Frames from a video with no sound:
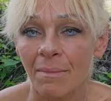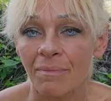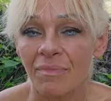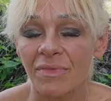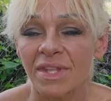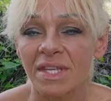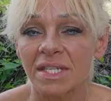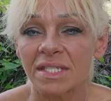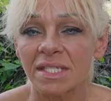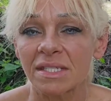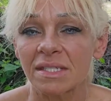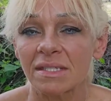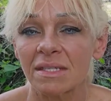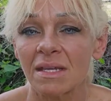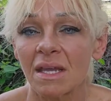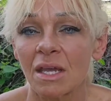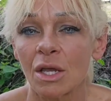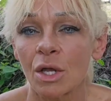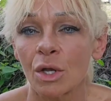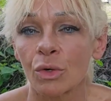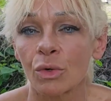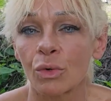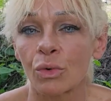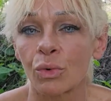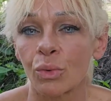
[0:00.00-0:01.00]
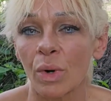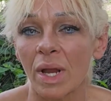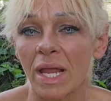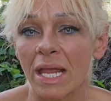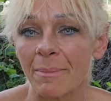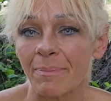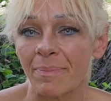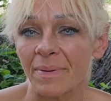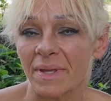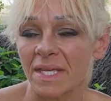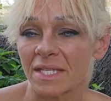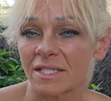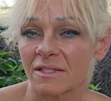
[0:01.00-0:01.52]
This
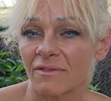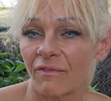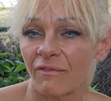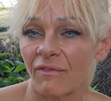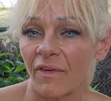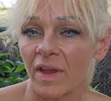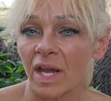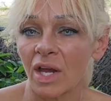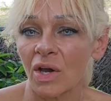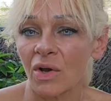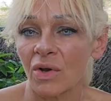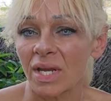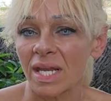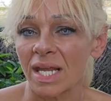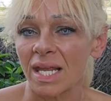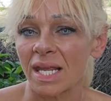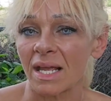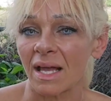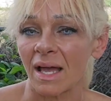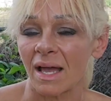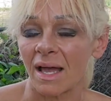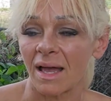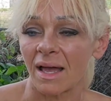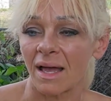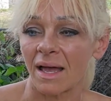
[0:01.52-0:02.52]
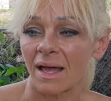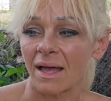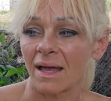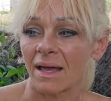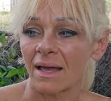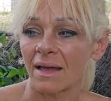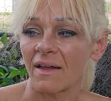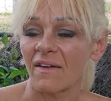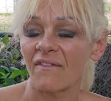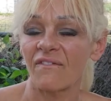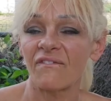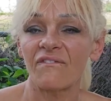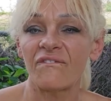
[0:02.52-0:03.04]
grape is very
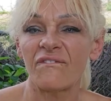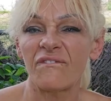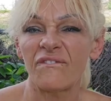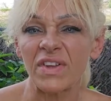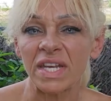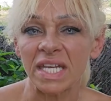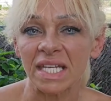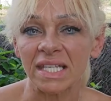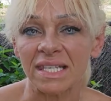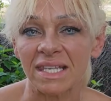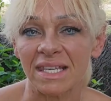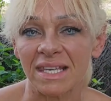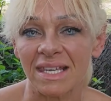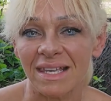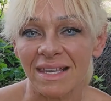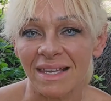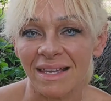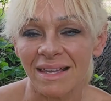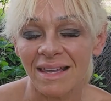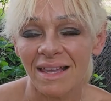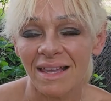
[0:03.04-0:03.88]
finicky.